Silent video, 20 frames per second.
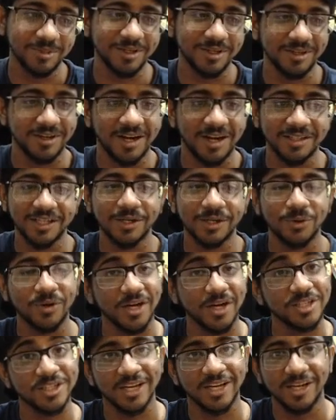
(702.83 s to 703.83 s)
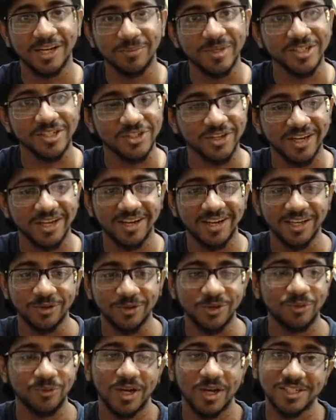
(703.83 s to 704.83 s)
Karthik Arora ka channel bhi acha hai. Like you
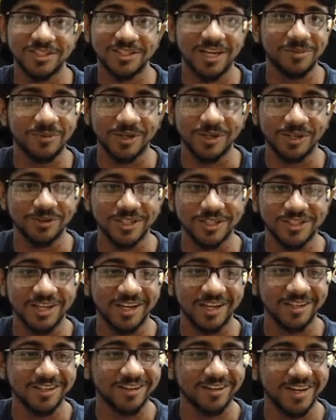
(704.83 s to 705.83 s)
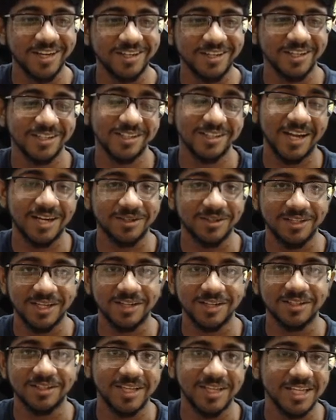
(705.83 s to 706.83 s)
can watch that particular channel, right? In that
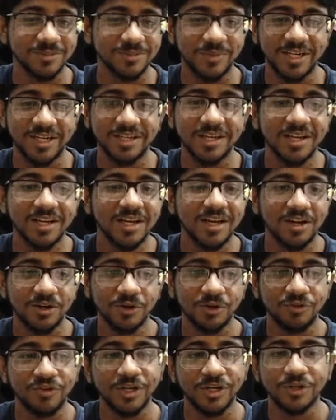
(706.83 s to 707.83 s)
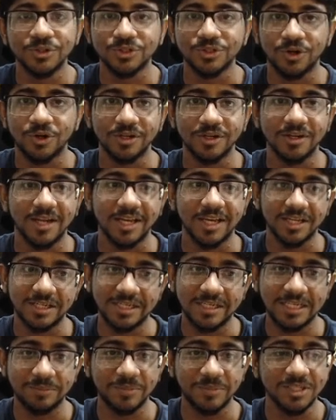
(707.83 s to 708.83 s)
there he has made good videos on like
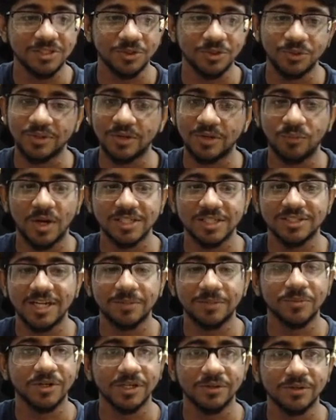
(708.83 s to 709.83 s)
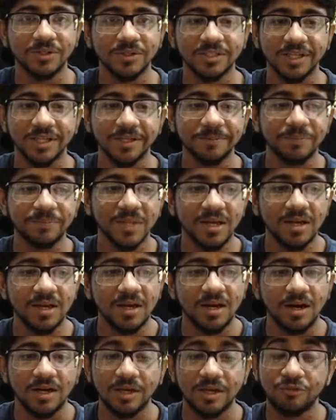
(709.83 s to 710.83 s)
DP, so you can watch that particular thing.
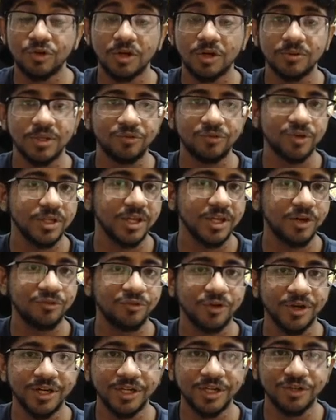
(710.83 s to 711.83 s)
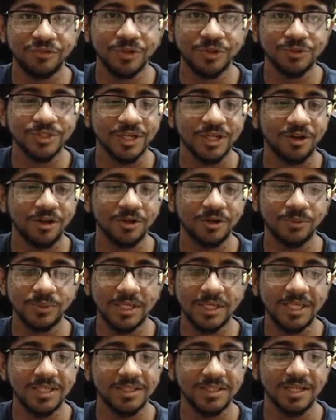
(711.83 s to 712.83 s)
If you're here for interviews and all
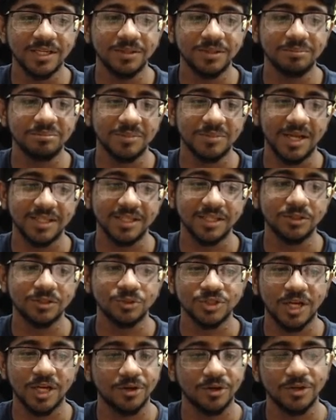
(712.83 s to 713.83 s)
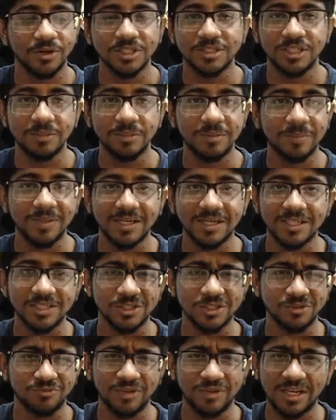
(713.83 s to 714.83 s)
only, then I think Tushar Roy's DP playlist
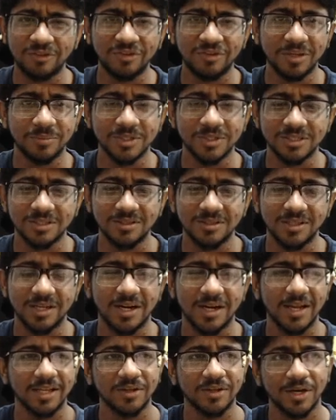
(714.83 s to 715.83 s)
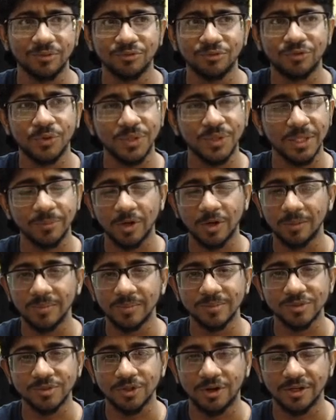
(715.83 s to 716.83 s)
is very famous. There are like around 40
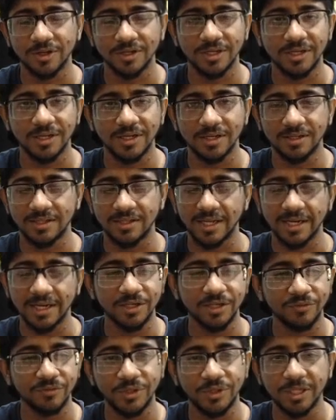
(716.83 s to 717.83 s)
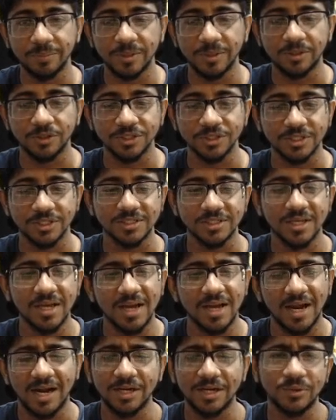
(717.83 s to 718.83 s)
problems on the interview DP questions,
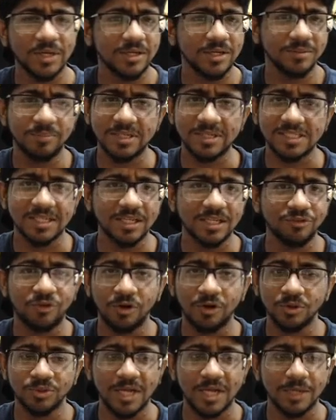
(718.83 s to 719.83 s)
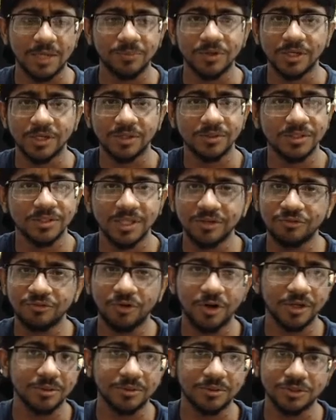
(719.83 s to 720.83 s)
and you can basically follow that particular thing
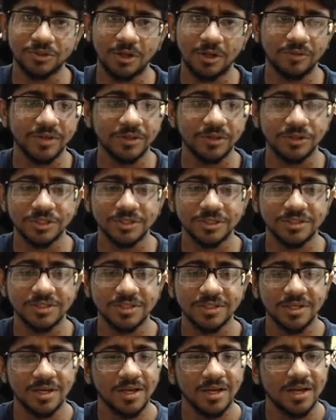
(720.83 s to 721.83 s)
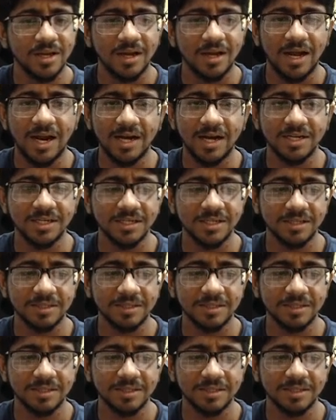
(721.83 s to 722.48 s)
for solving questions. And